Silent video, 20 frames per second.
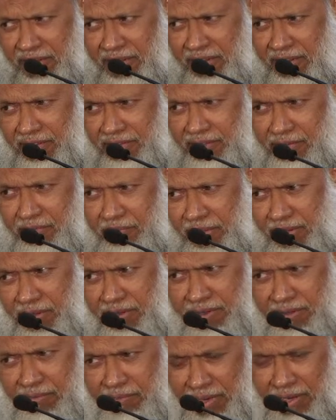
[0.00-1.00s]
This uh,
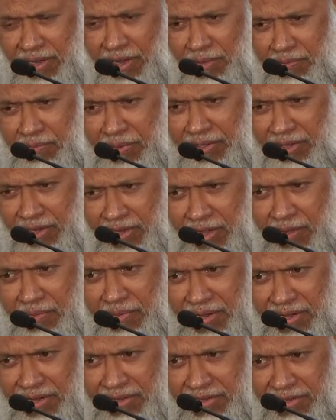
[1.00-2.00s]
battle of Badr
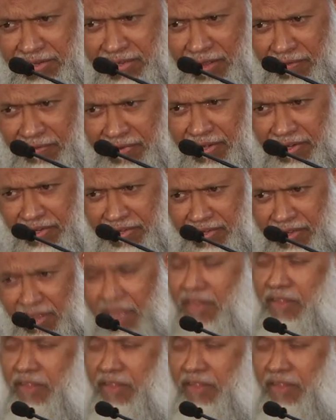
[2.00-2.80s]
given this evidence.